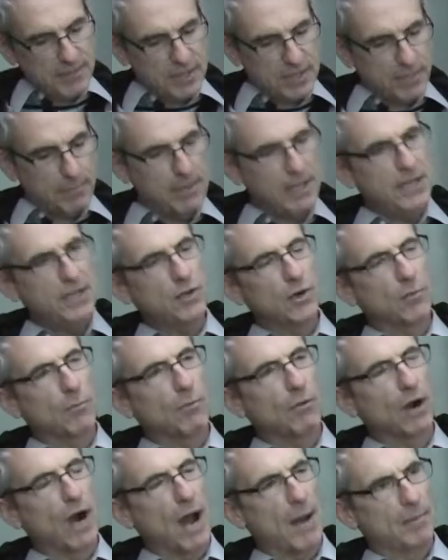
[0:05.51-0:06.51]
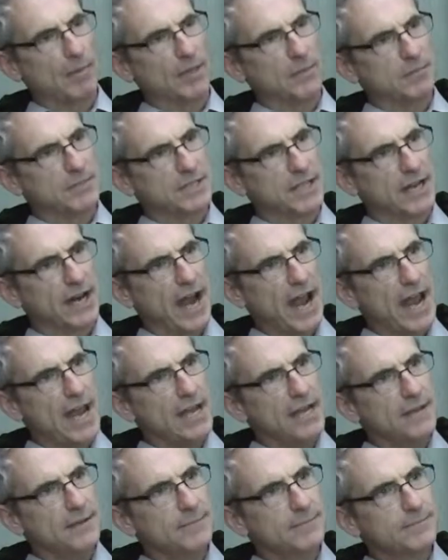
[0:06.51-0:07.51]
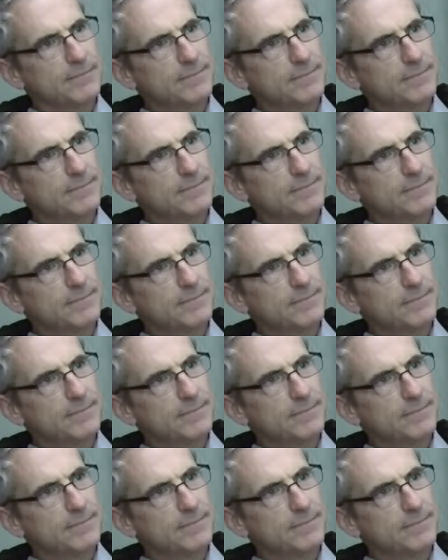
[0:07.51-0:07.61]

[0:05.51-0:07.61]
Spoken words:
to be your problem today?